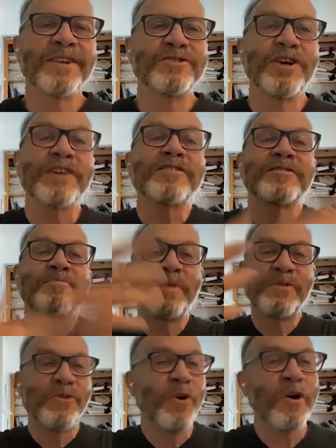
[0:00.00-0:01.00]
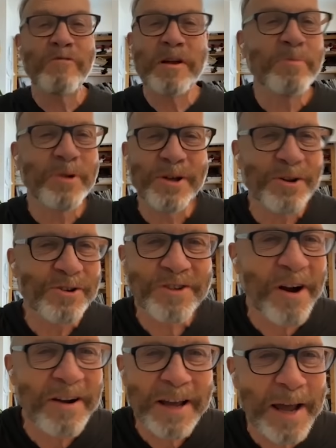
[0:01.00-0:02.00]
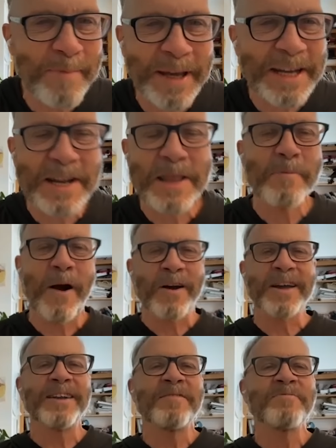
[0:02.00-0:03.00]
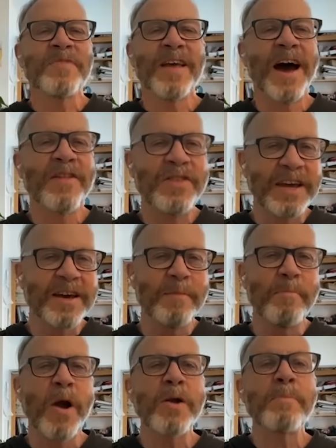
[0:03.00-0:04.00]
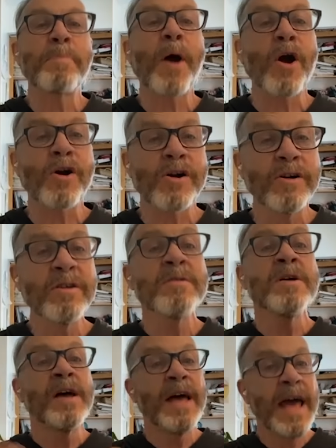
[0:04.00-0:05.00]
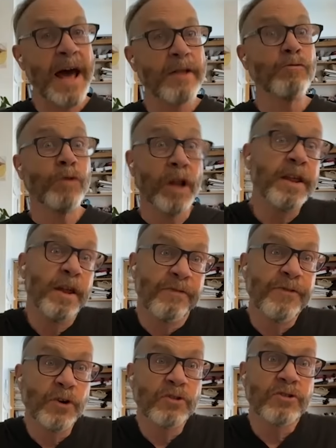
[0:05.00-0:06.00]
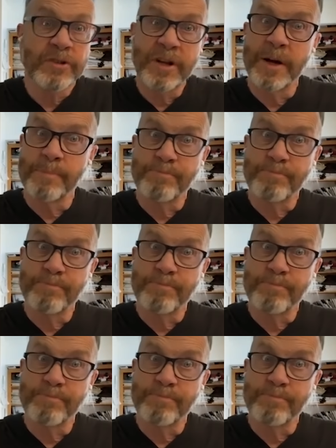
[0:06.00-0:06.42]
just before rebreathers started coming into the market. I think Martin Parker had really the first